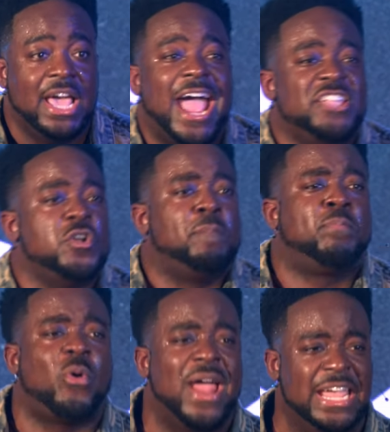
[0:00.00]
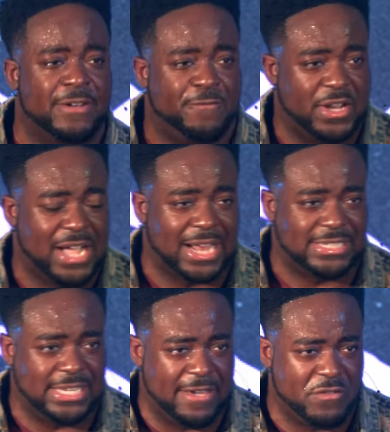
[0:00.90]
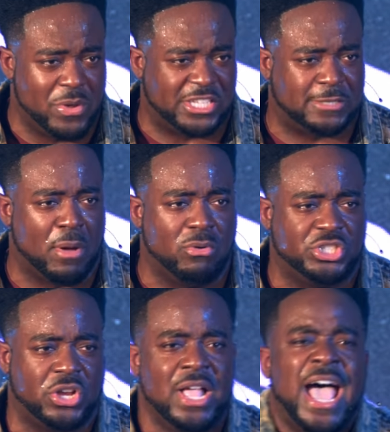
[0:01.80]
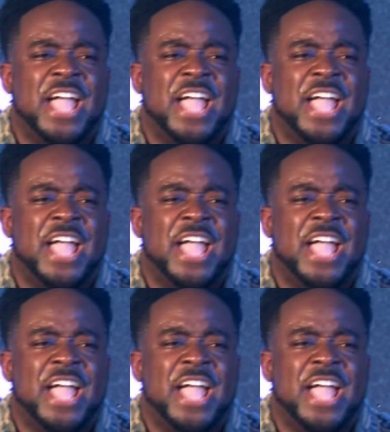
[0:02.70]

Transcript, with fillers: And you're praying for God to give you exposure.